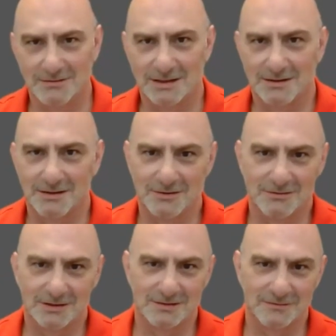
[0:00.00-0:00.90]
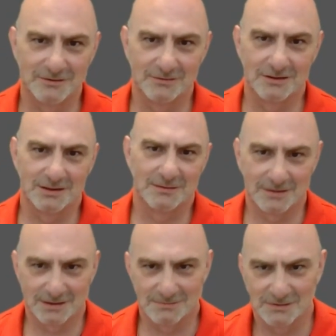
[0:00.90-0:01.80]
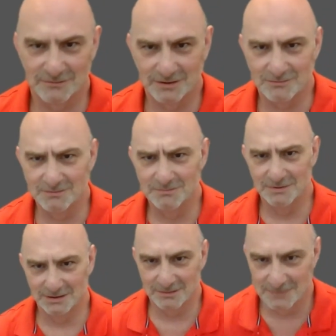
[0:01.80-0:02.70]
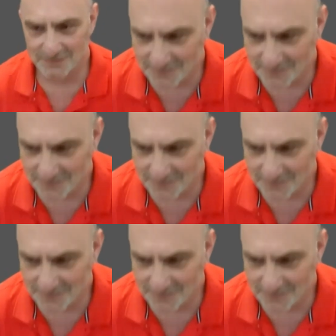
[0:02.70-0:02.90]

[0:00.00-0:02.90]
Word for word: you're carrying quite a few kilograms of equipment. You're